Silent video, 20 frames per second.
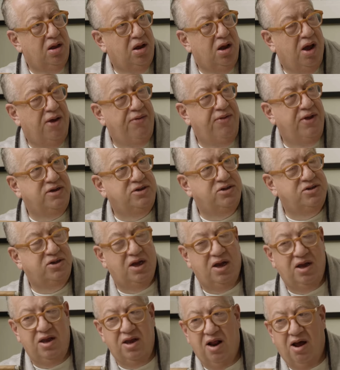and they just,
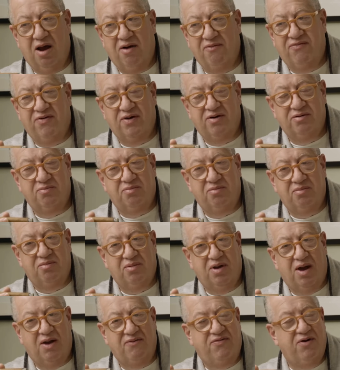
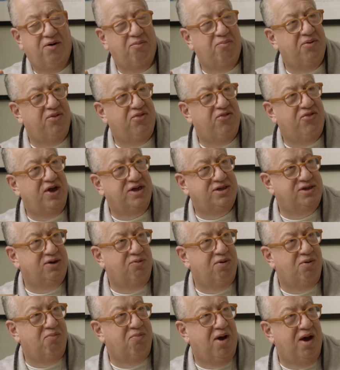I felt pathetic
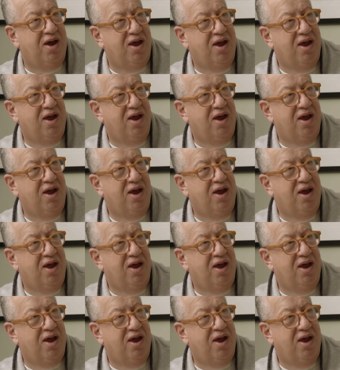with my